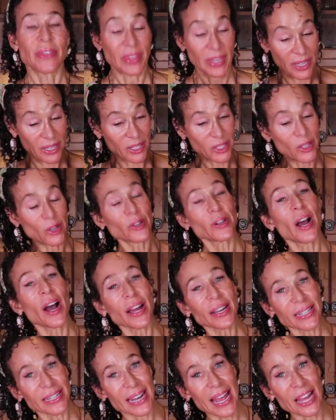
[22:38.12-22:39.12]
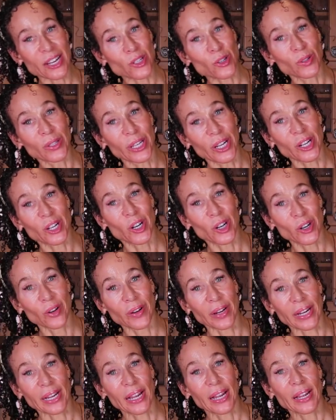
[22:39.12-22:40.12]
These are not naturally
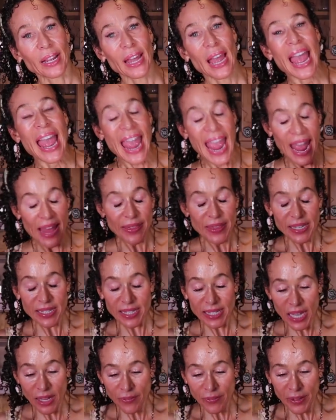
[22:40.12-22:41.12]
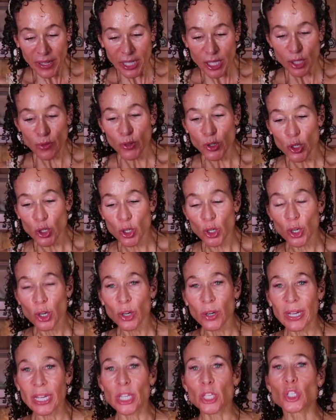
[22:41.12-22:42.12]
occurring. And the suffix for
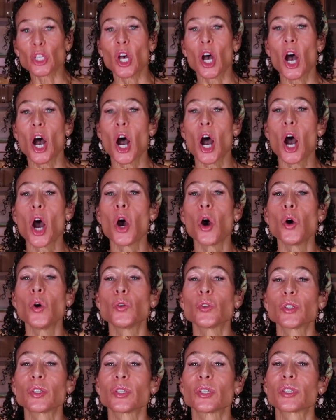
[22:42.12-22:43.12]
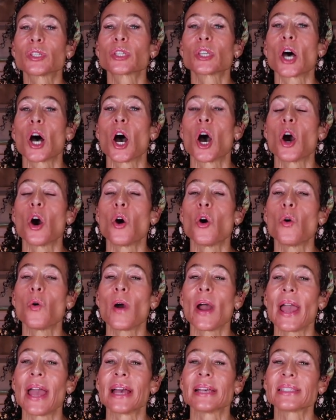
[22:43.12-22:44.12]
sugar is os.
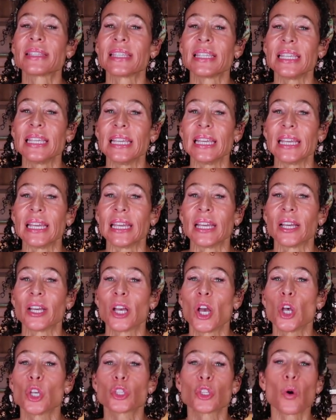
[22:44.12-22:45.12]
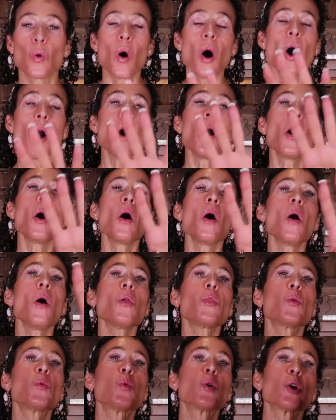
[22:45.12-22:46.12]
O-S-E. So
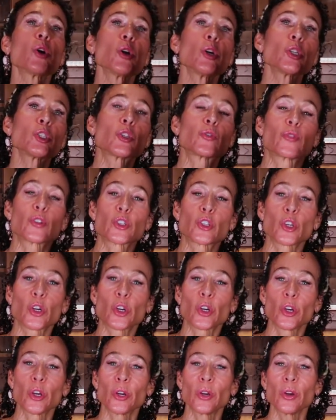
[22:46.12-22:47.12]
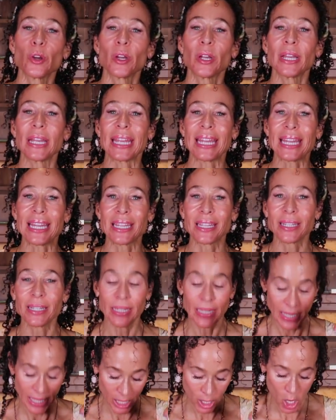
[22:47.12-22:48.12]
all the words for sugar
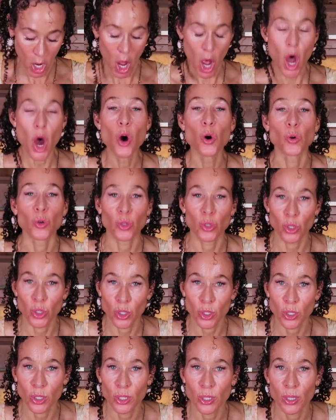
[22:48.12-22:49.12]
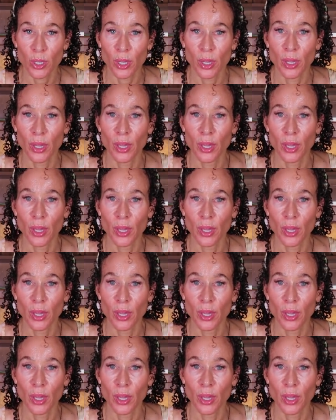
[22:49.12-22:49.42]
end in os.